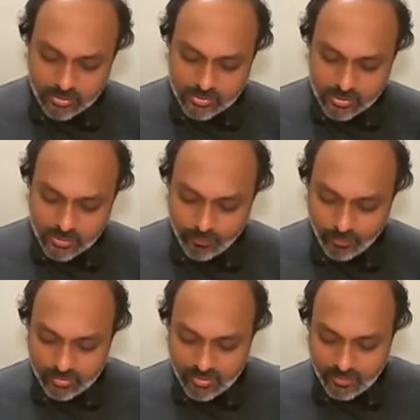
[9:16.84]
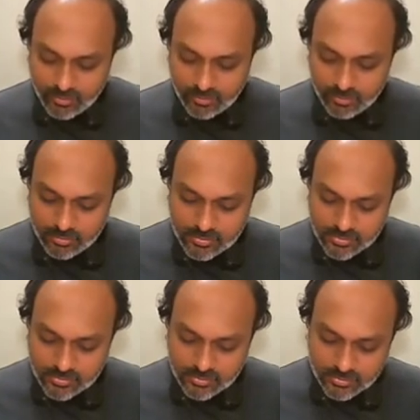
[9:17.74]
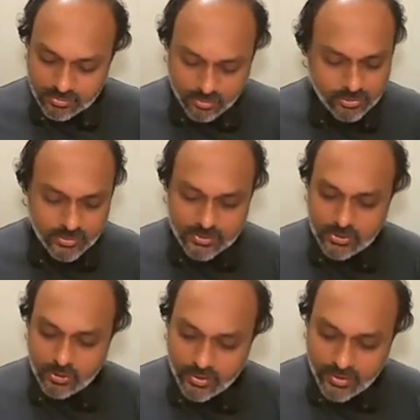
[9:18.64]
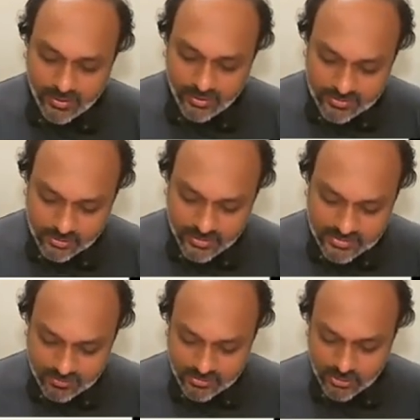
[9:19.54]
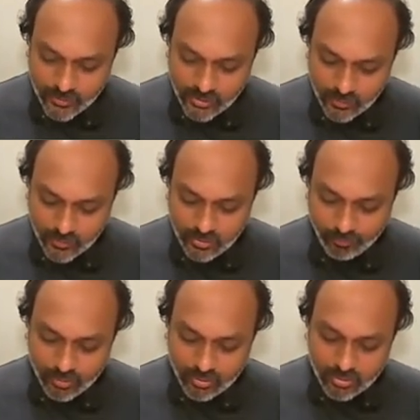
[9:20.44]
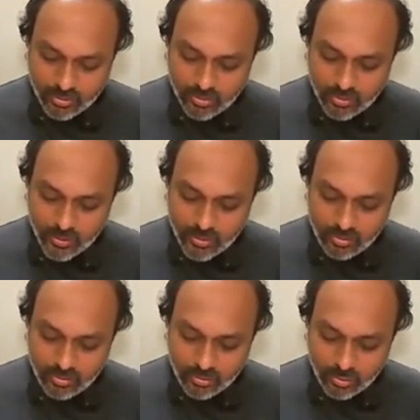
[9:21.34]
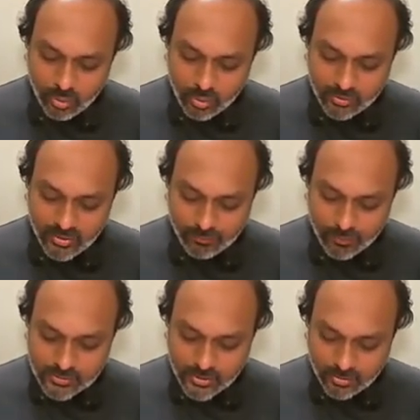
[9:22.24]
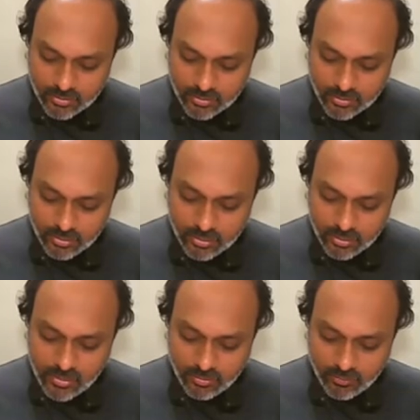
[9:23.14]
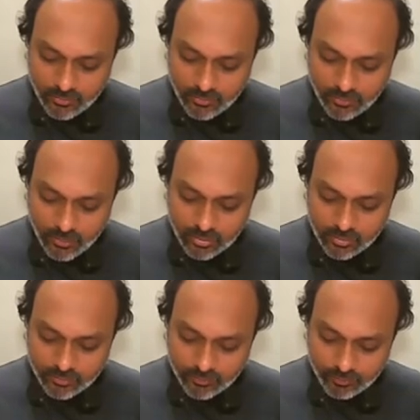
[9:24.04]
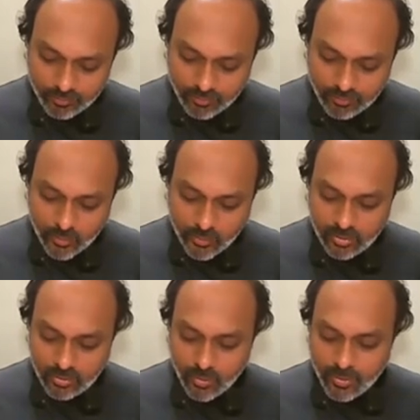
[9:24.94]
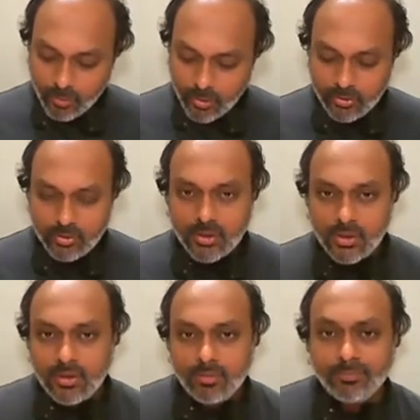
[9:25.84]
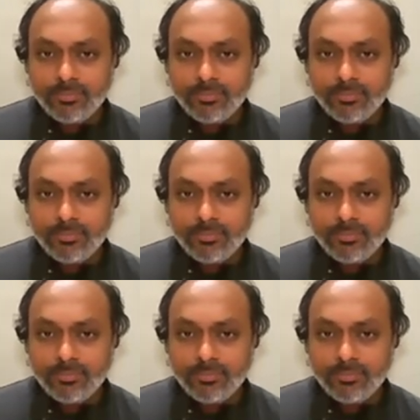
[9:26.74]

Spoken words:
So 7, sorry, not 8. So 3 sevens are 21. 1, 2, 3 fours are 12, 4, 1. 1.41.